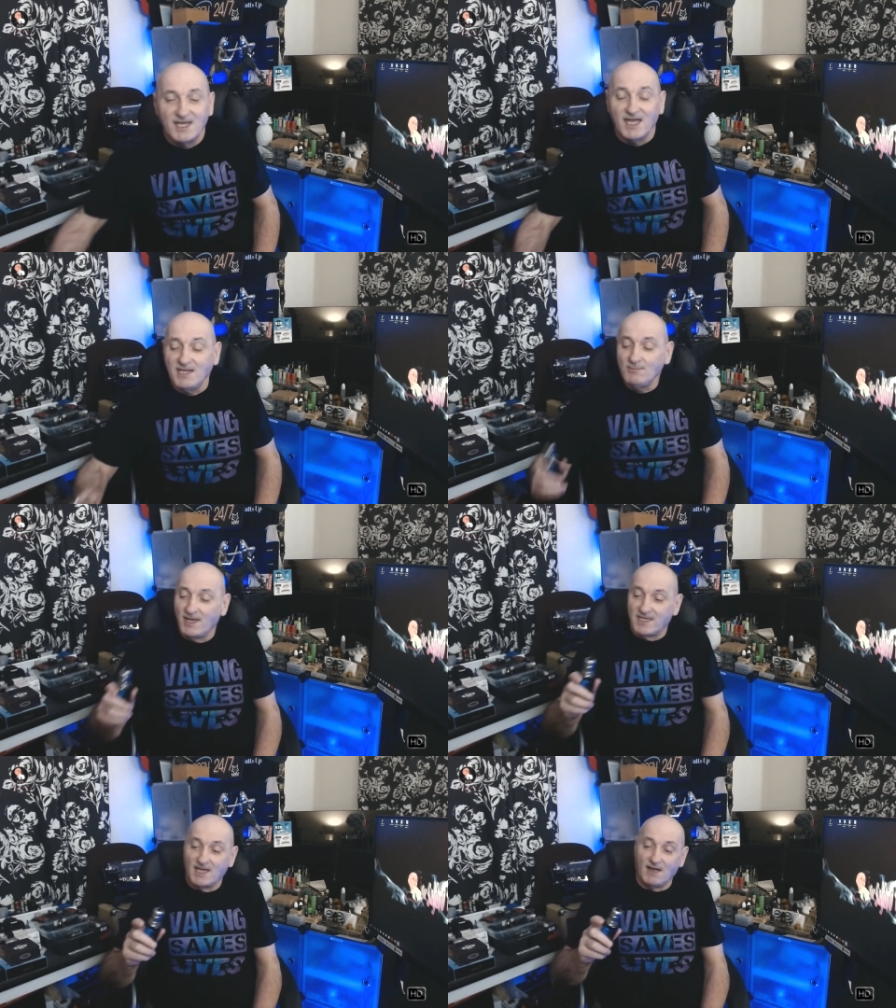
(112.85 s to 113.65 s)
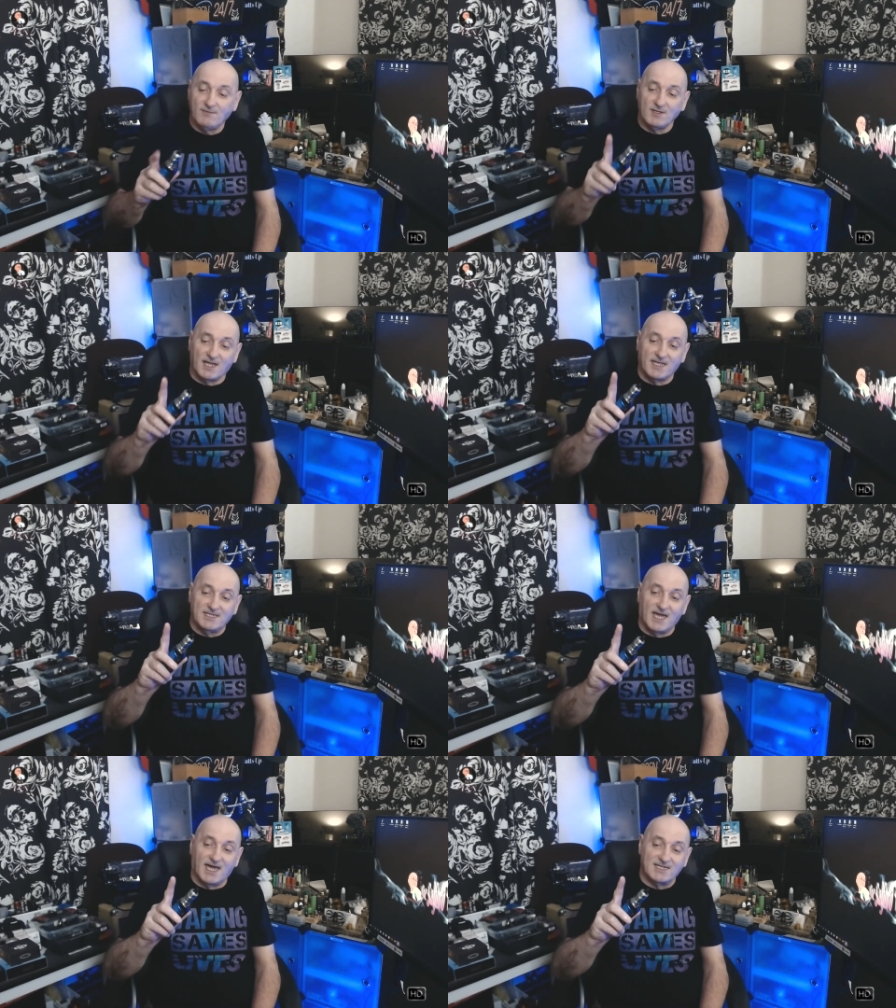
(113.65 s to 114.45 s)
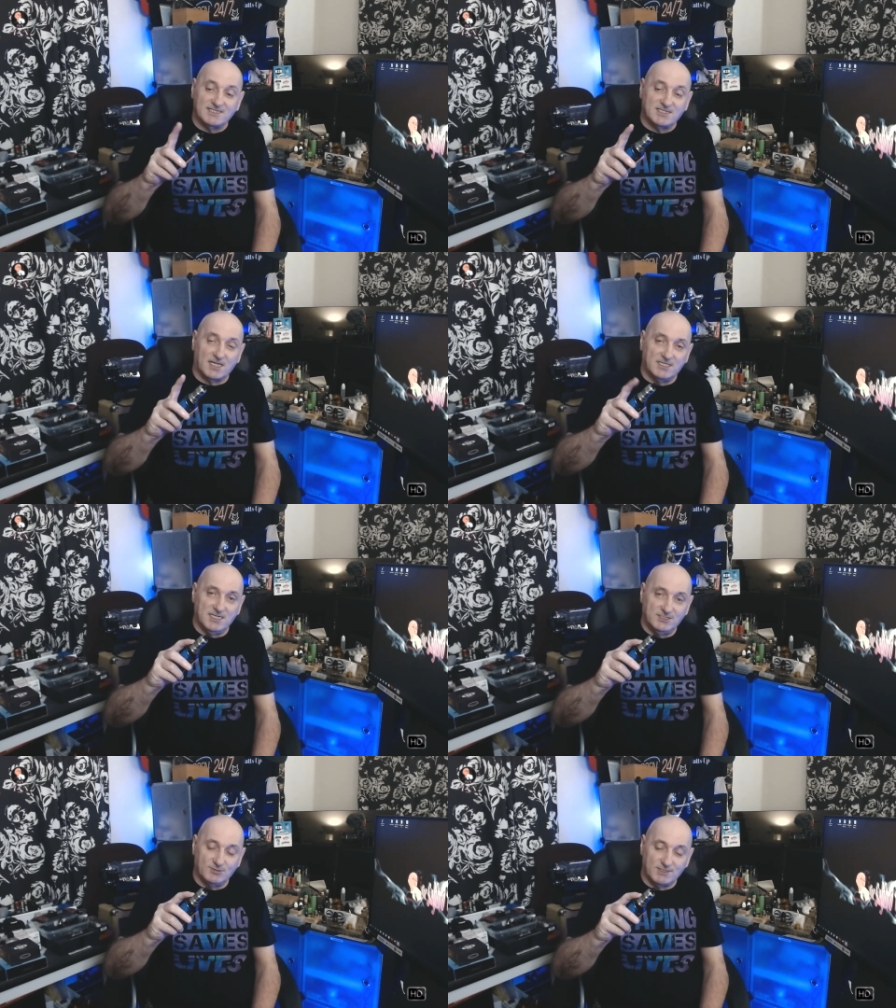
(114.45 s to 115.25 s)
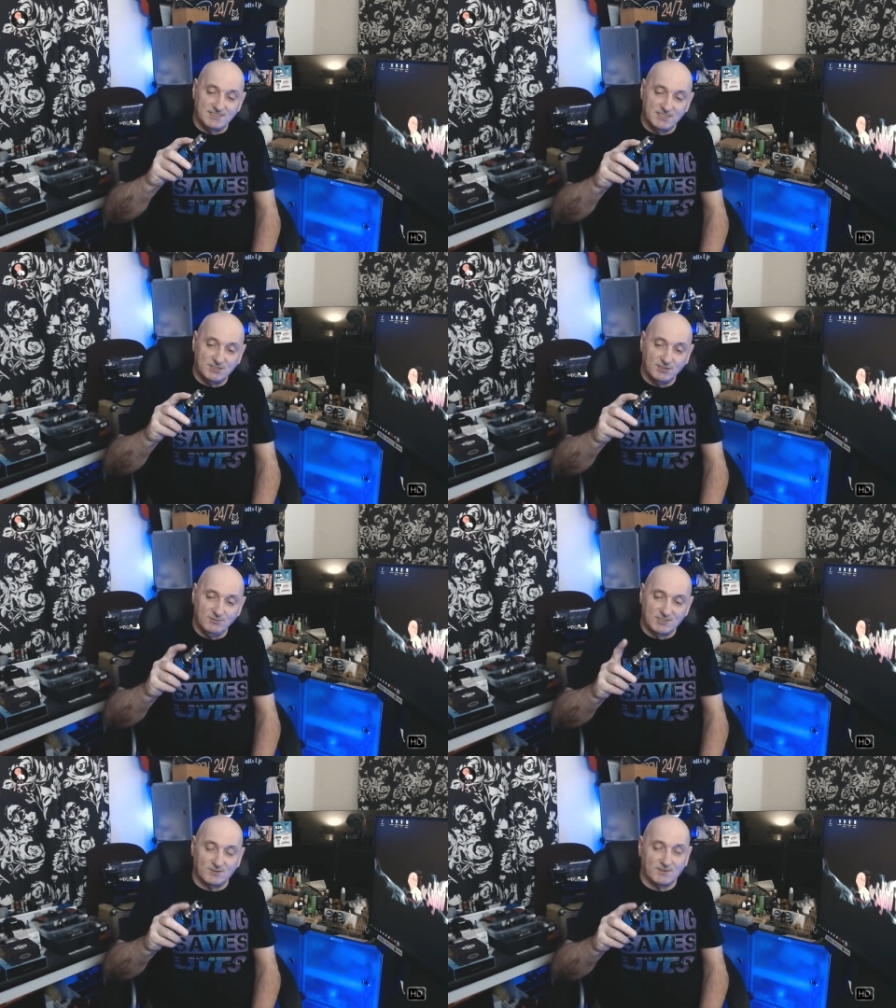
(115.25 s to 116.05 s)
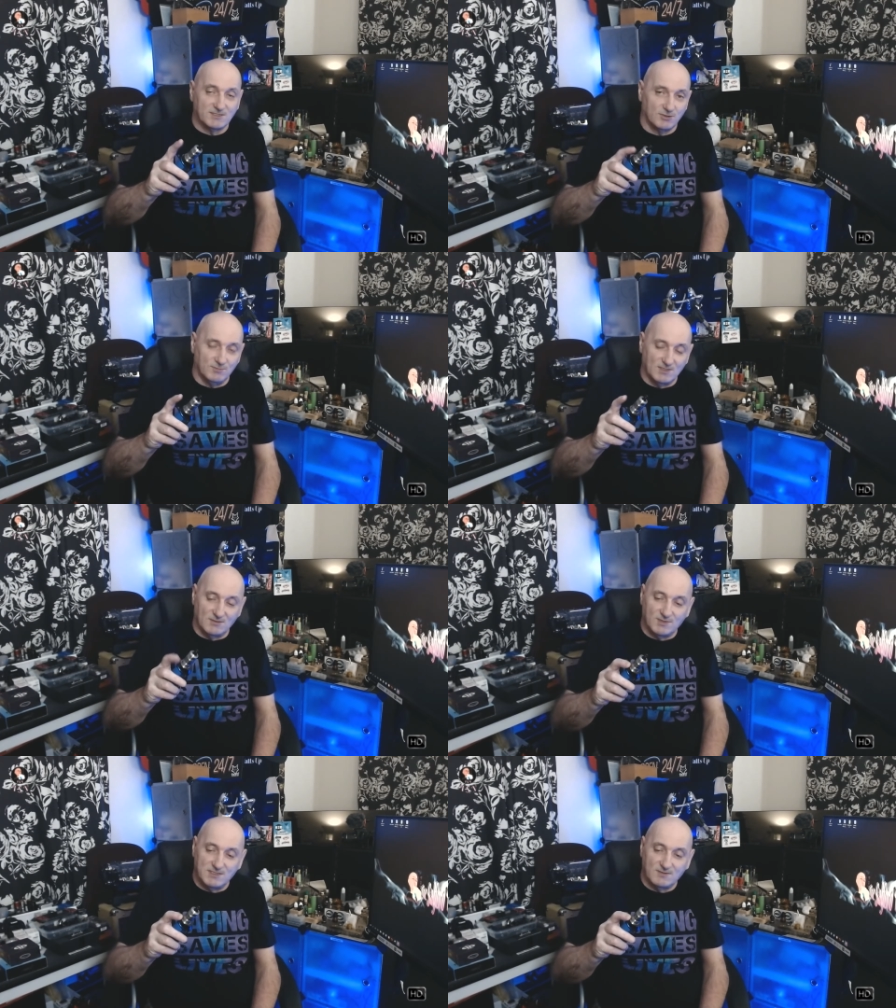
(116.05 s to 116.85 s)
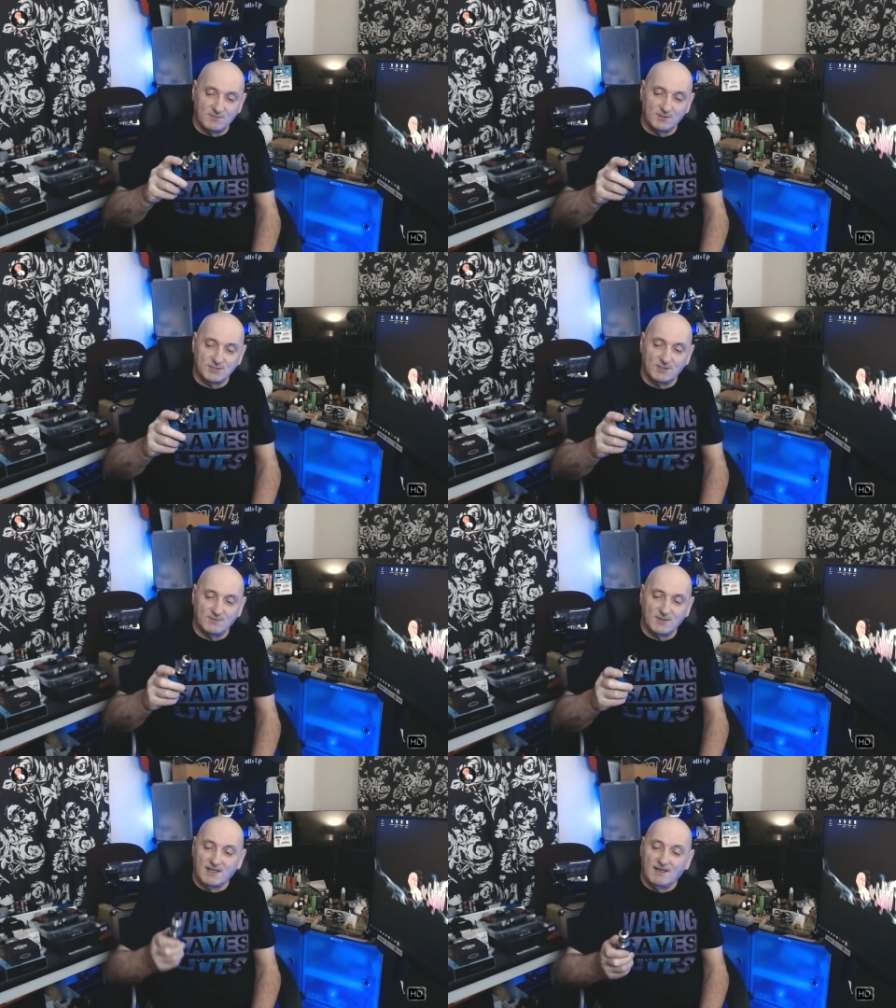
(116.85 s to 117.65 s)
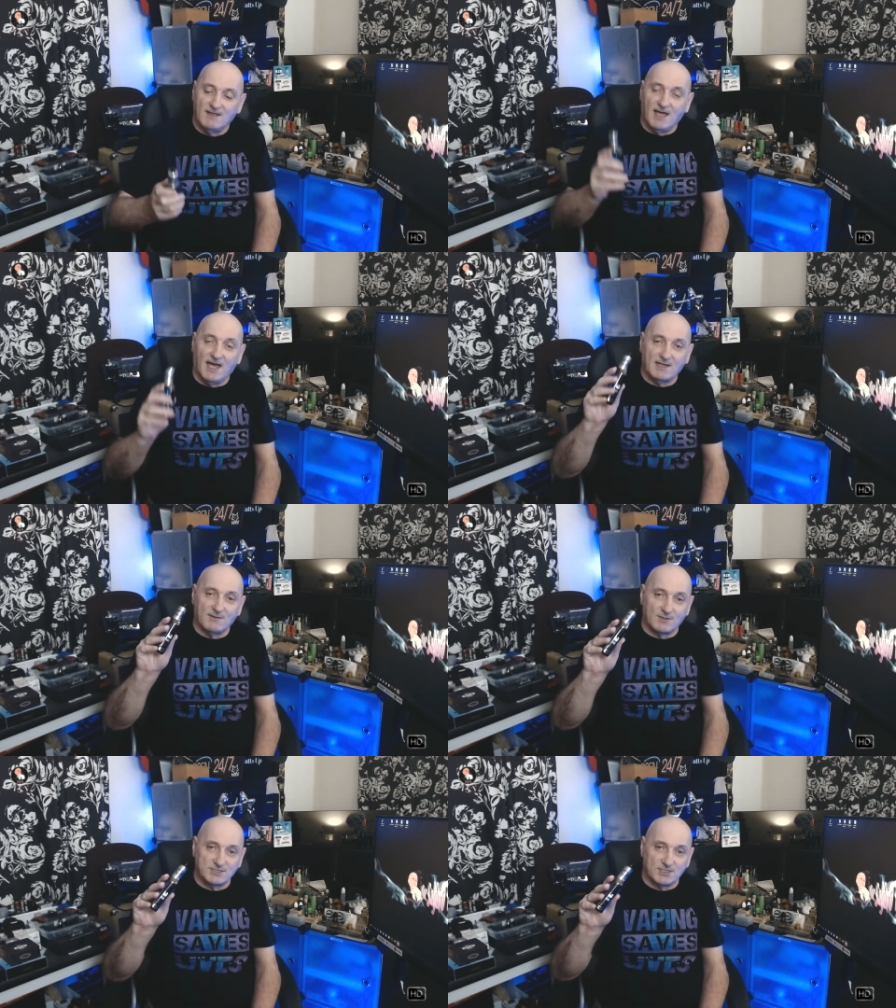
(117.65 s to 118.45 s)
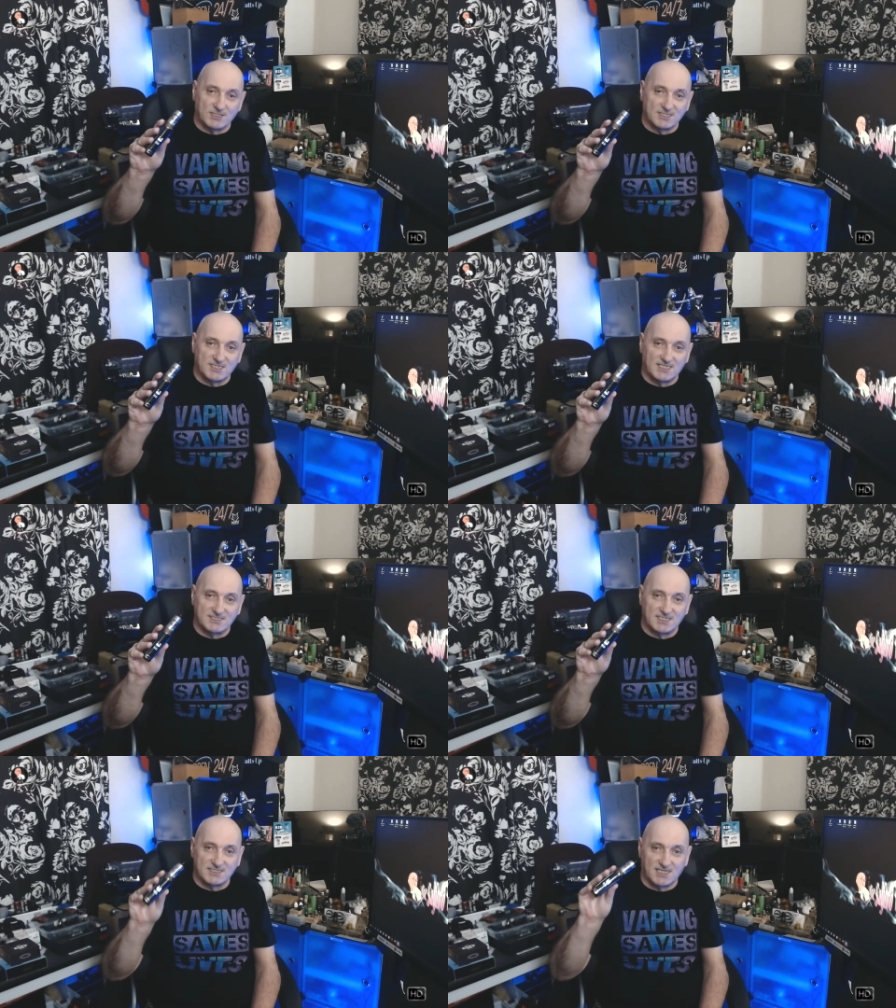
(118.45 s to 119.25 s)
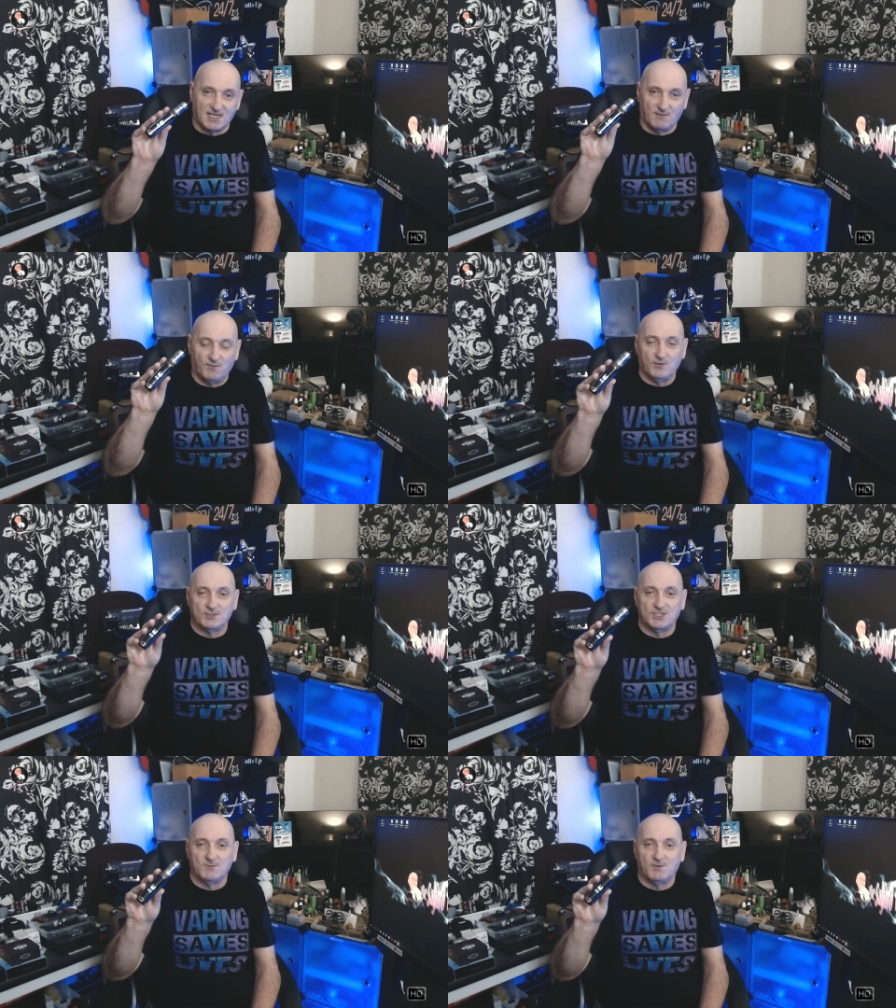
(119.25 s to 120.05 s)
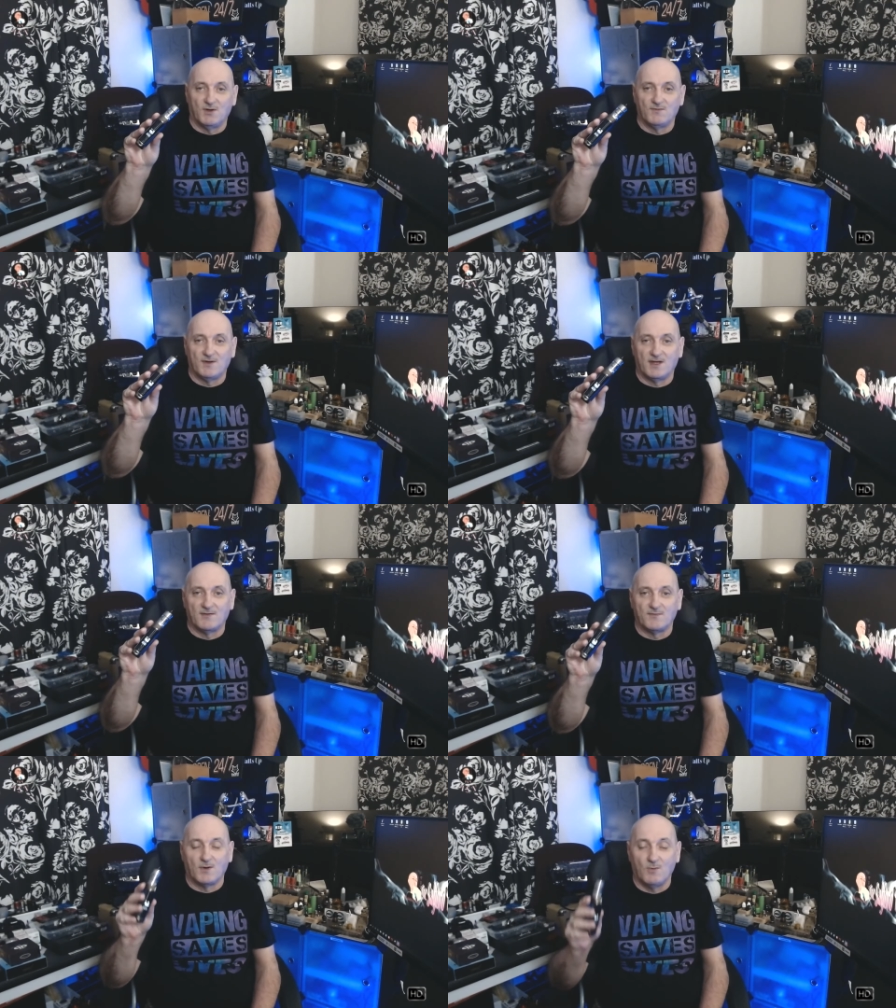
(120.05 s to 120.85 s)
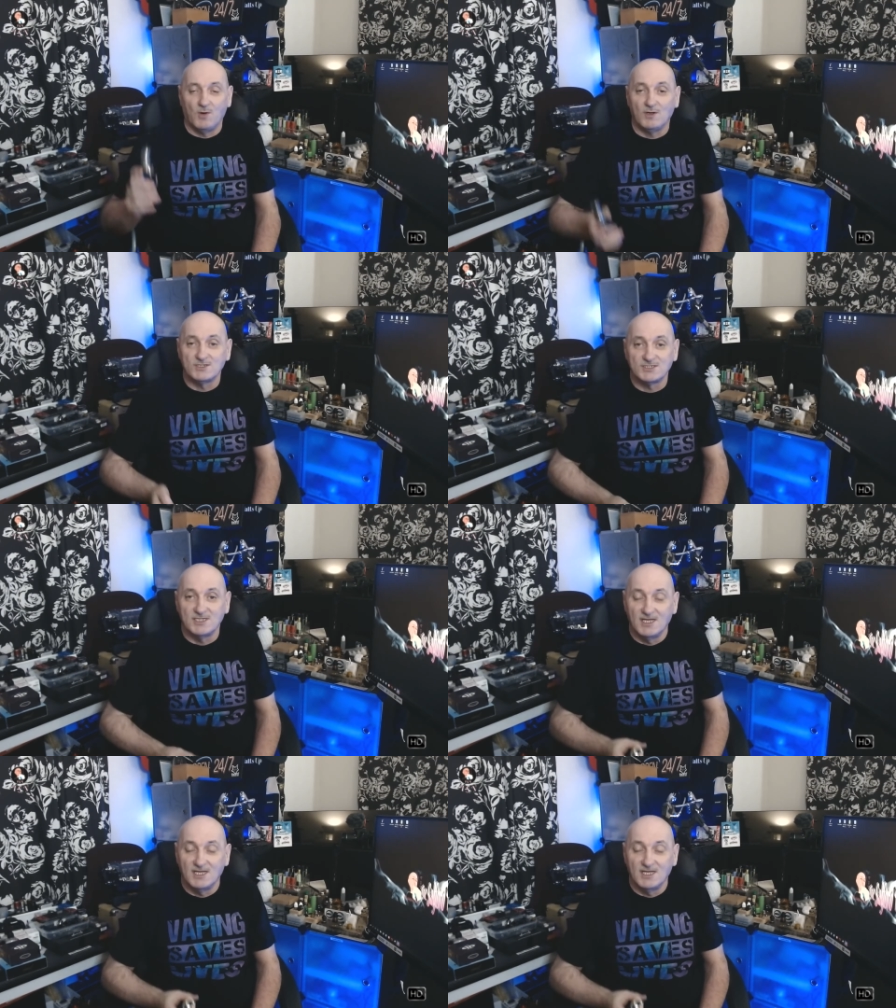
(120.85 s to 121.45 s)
Anyway, I've got that in the RD22, the 22mm version of it, and I've got it on the sensors at 13.5 watts.